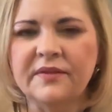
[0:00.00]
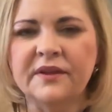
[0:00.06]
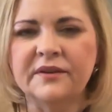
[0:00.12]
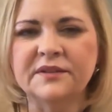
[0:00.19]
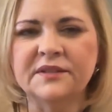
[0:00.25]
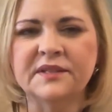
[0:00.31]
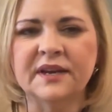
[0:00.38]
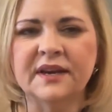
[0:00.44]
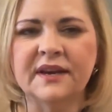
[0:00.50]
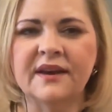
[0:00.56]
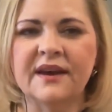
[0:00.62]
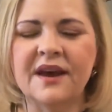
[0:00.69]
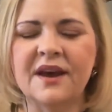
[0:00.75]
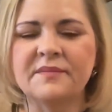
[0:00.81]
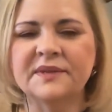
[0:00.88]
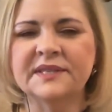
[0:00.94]
There's a
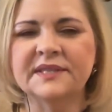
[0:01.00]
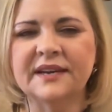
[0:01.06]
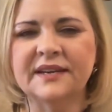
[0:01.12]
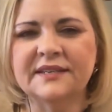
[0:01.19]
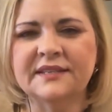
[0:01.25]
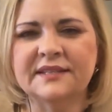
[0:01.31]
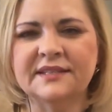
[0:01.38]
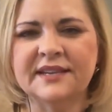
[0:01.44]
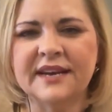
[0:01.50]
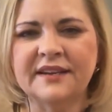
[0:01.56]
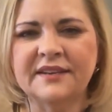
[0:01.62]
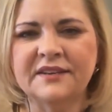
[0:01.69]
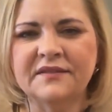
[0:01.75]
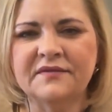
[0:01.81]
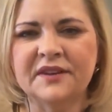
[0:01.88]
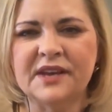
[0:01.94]
homicide
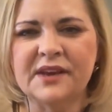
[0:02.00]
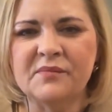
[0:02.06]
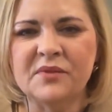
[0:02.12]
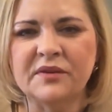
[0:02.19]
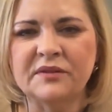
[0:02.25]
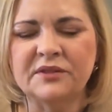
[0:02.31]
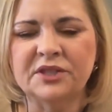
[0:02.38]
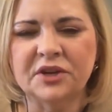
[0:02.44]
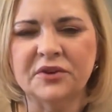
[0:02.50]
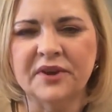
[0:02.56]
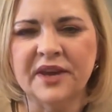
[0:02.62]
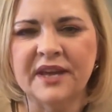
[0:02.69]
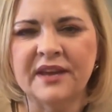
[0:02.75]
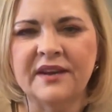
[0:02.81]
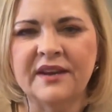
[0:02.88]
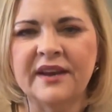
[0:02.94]
detective named Joe
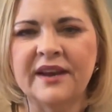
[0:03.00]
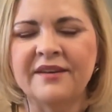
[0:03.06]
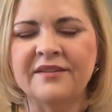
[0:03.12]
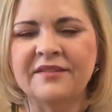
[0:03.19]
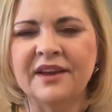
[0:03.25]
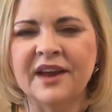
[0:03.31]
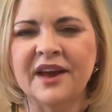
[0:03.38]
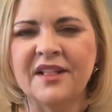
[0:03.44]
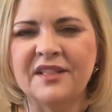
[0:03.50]
Kinda out in